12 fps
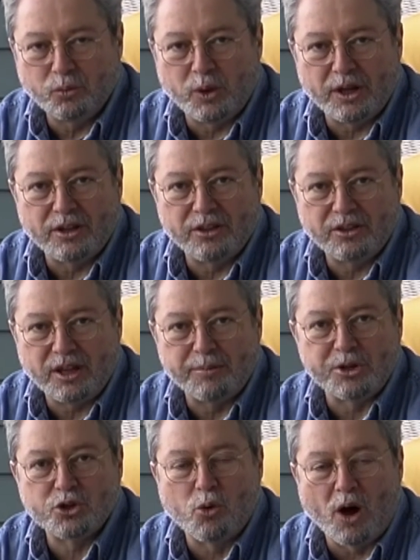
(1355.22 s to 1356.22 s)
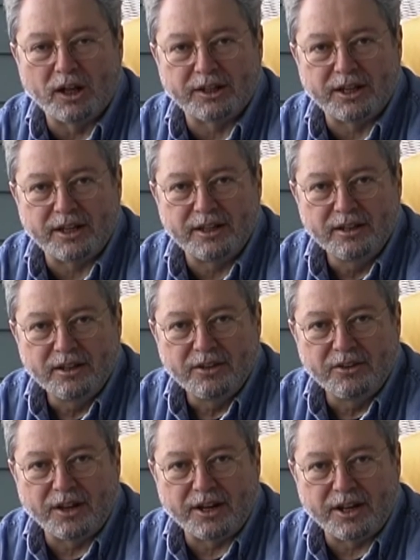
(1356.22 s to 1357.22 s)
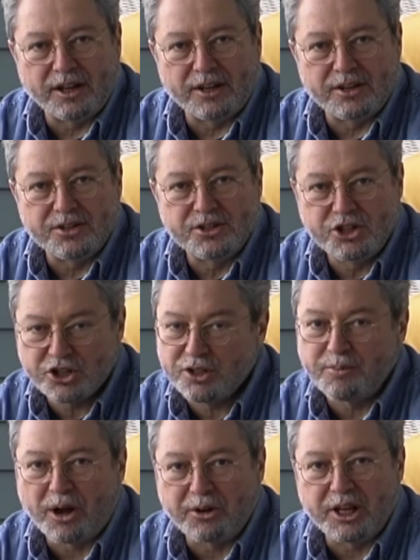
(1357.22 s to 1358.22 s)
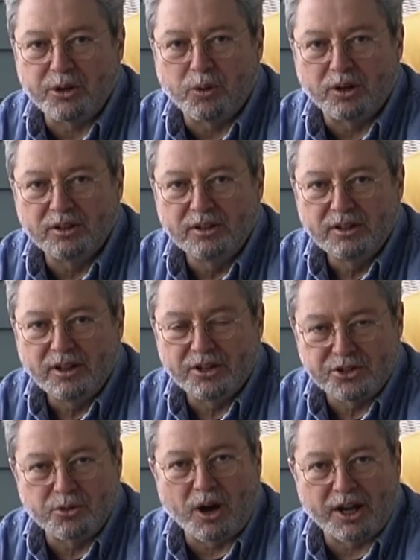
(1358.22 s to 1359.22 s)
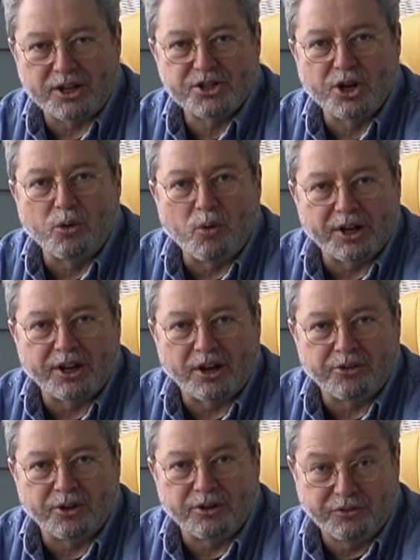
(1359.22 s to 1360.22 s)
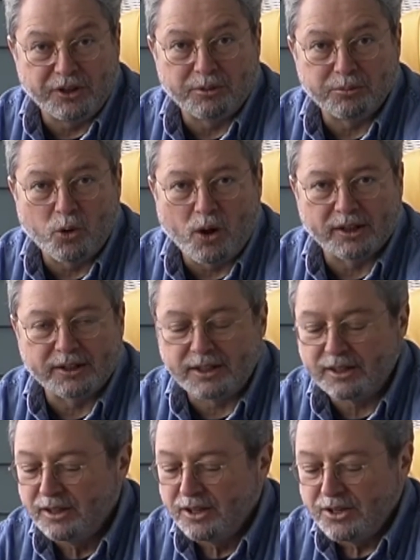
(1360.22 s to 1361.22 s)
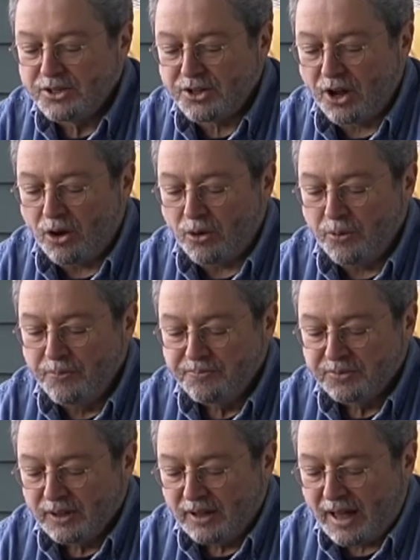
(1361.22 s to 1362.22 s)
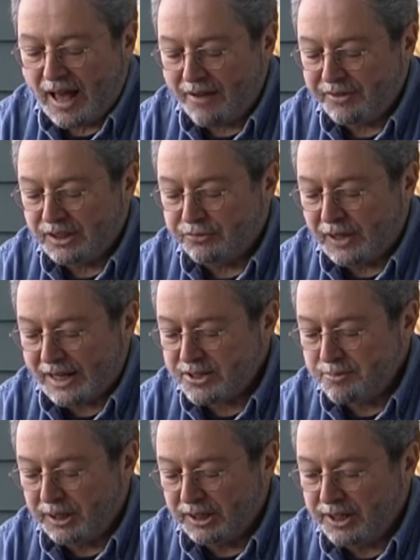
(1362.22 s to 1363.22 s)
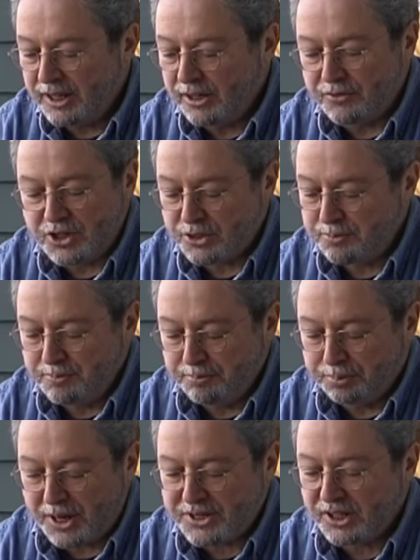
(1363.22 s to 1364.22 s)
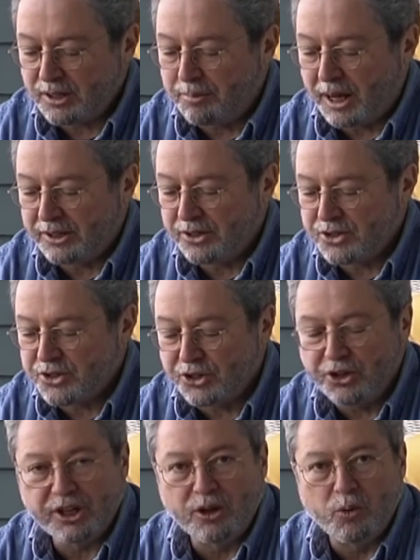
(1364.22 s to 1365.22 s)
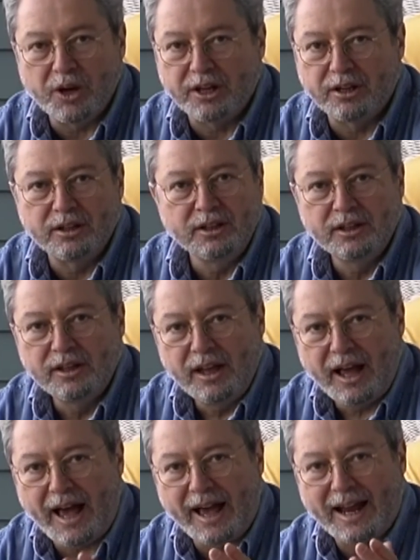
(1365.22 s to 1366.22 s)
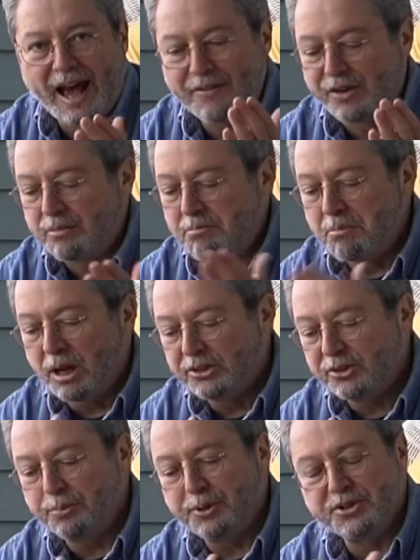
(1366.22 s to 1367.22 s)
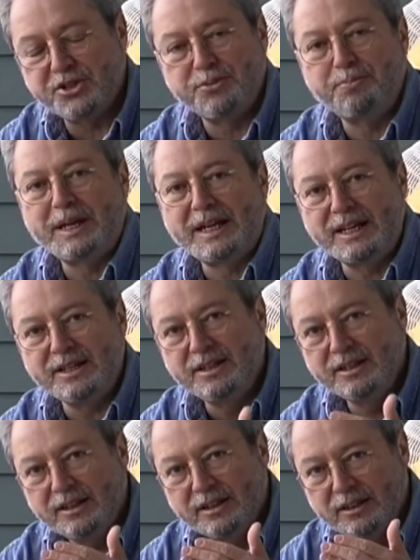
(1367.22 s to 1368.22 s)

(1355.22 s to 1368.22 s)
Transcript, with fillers: with image quality that is just about equal to ISO 100 film quality. So having the flexibility of just pressing a button, turning a wheel, and having multiple speed